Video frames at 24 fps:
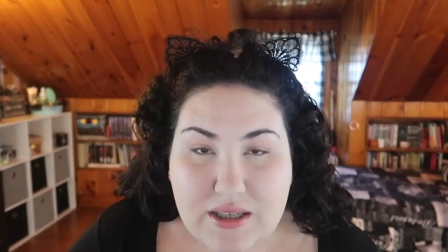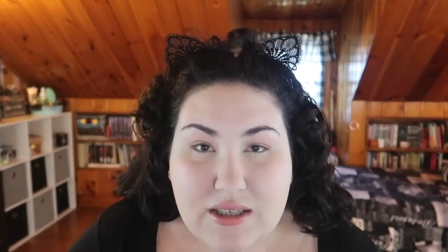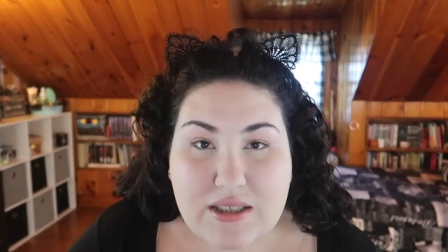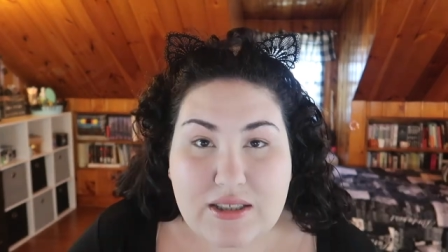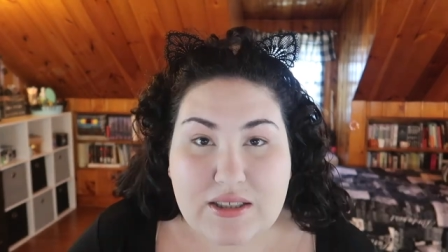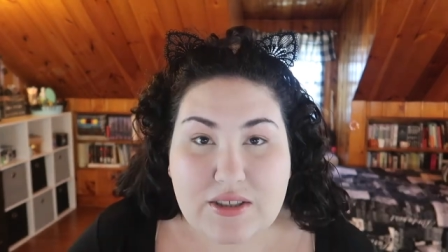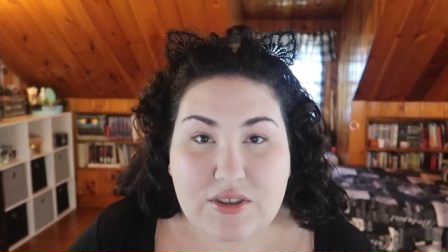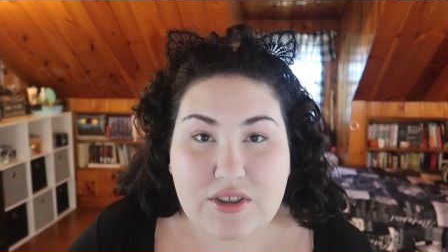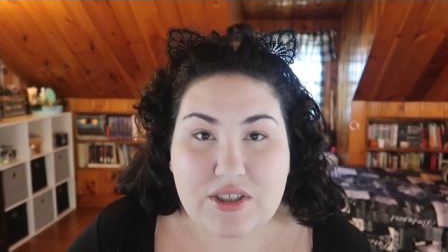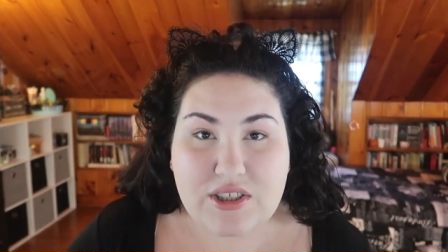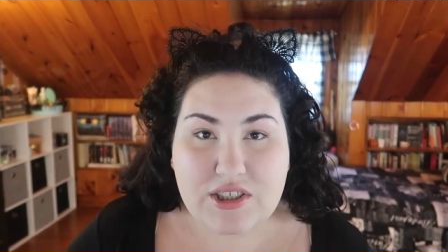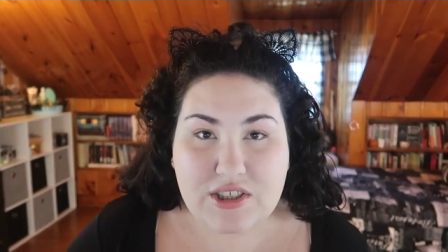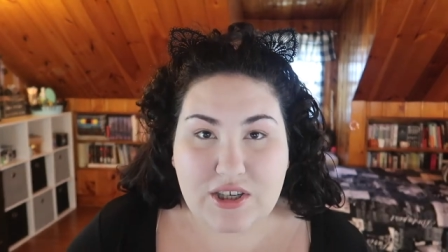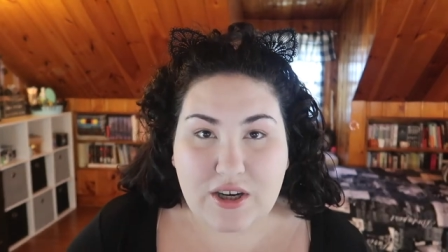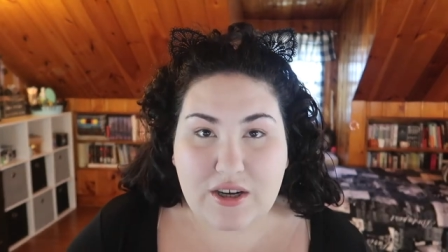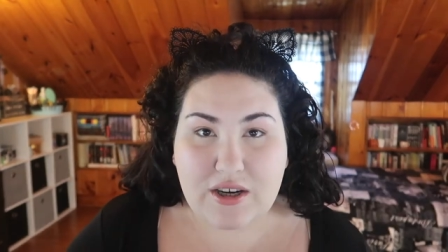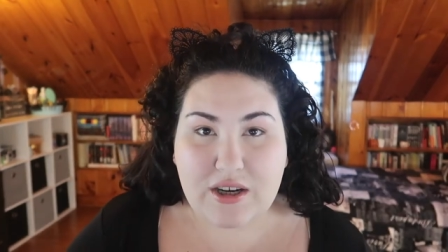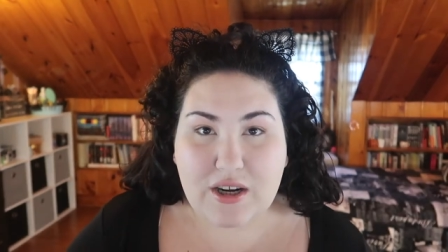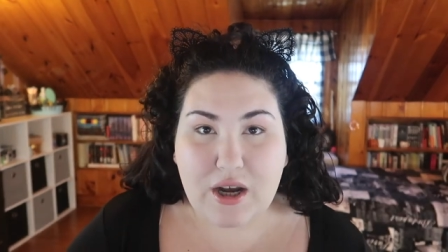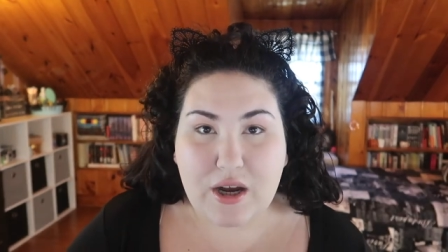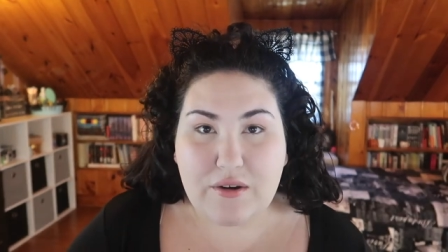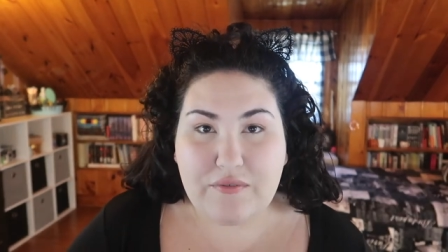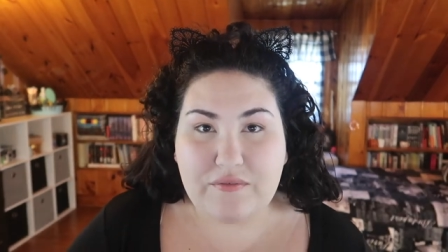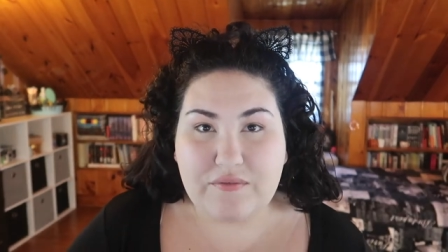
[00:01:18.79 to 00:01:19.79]
So to start
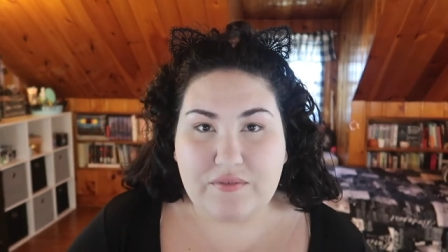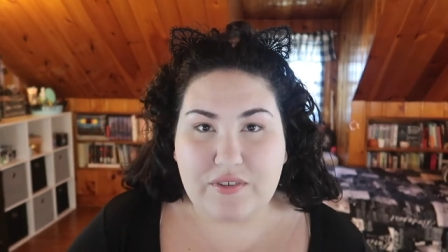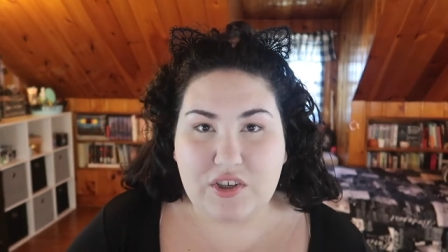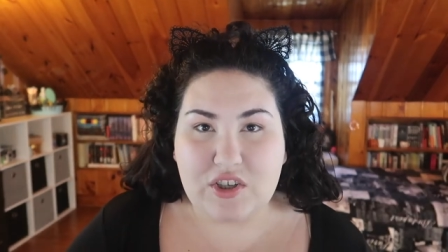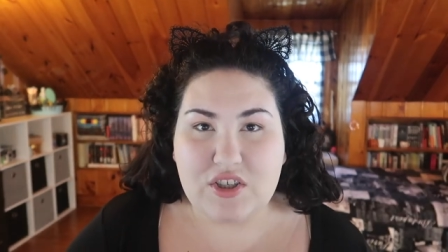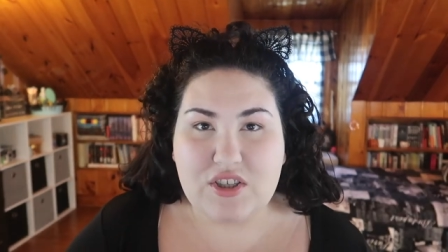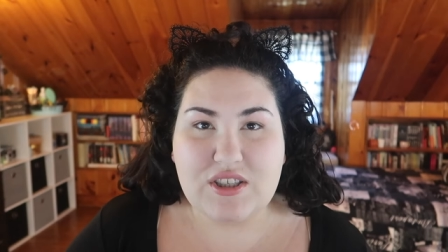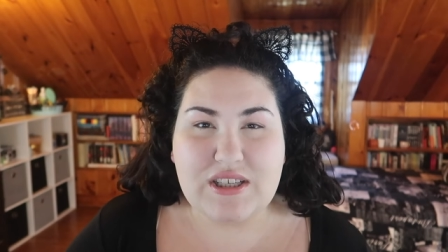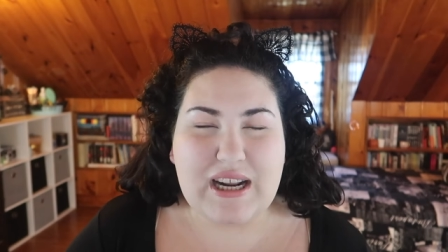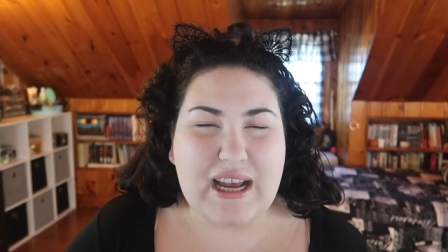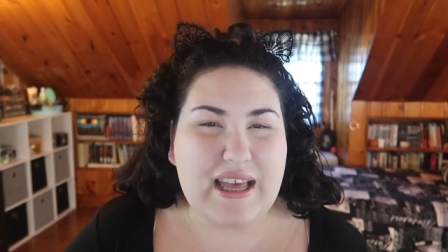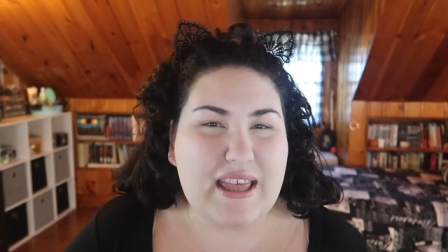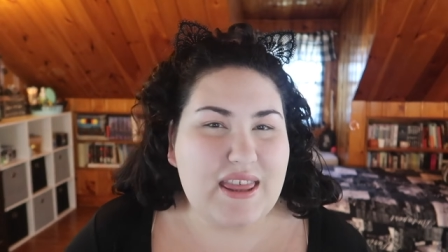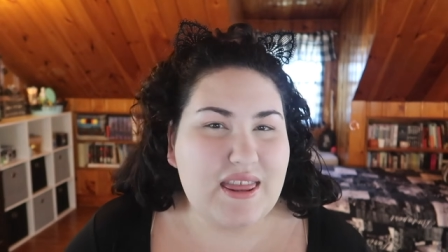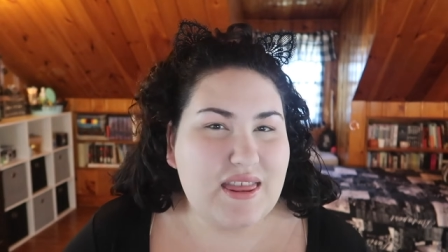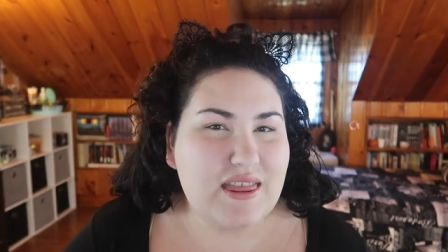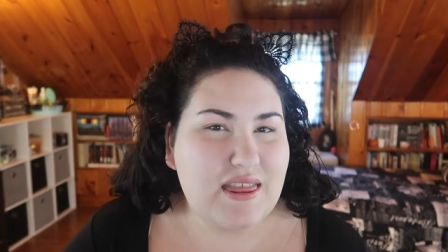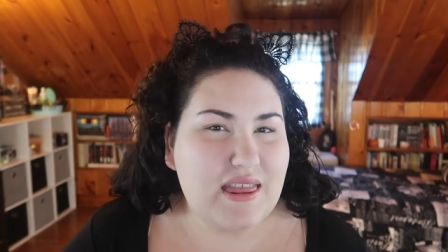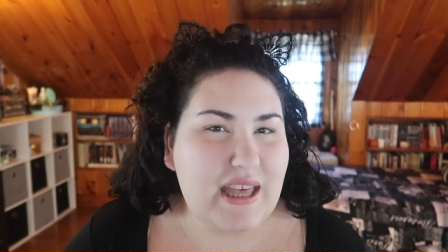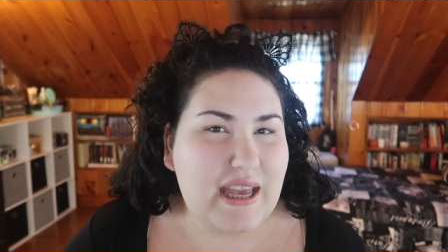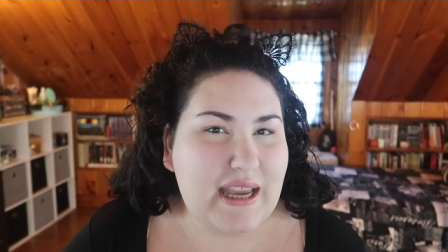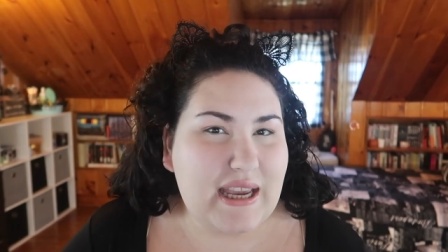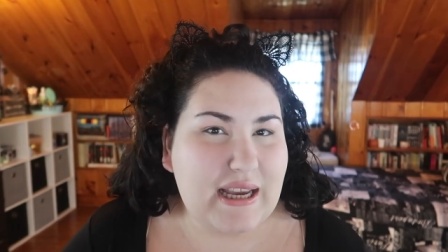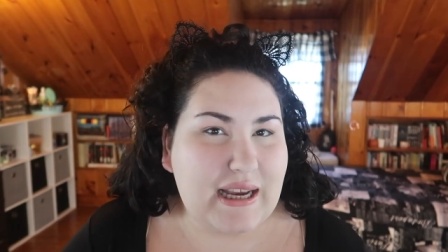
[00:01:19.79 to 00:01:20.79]
off first, I
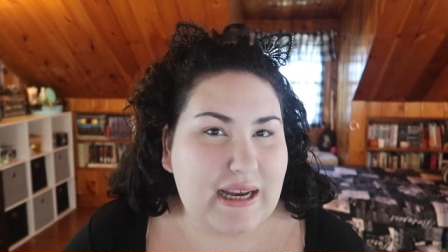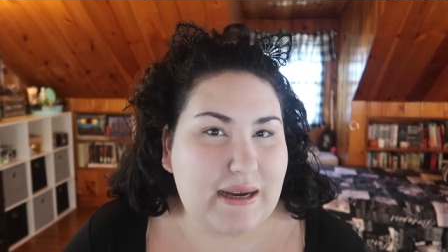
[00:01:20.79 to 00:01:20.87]
think